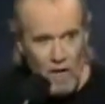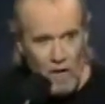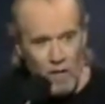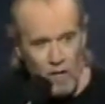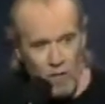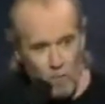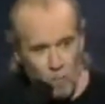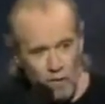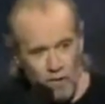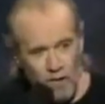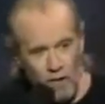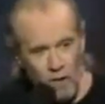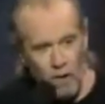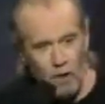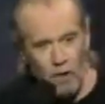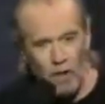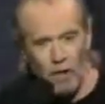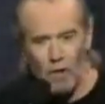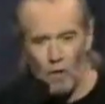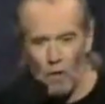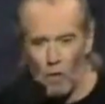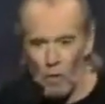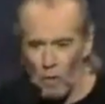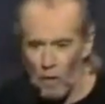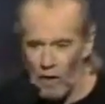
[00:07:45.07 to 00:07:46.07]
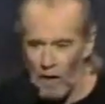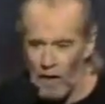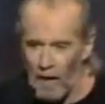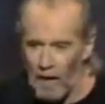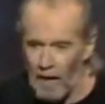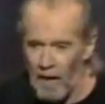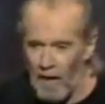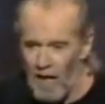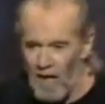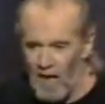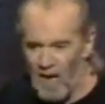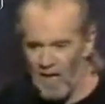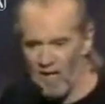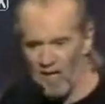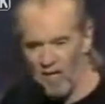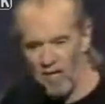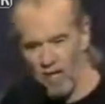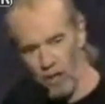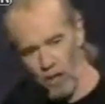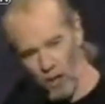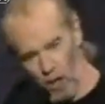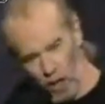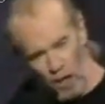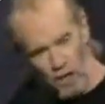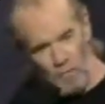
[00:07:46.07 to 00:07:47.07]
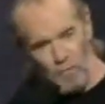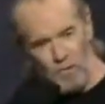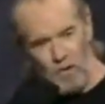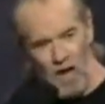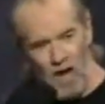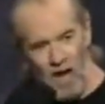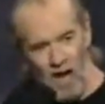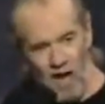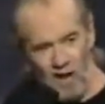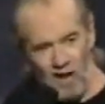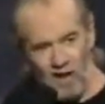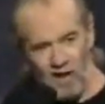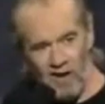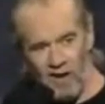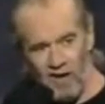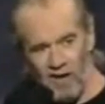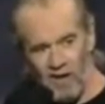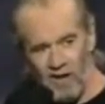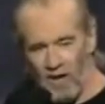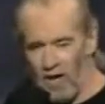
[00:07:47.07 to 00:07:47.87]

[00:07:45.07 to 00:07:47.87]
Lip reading: is when they look at an old guy and they'll say, look at him, Dan.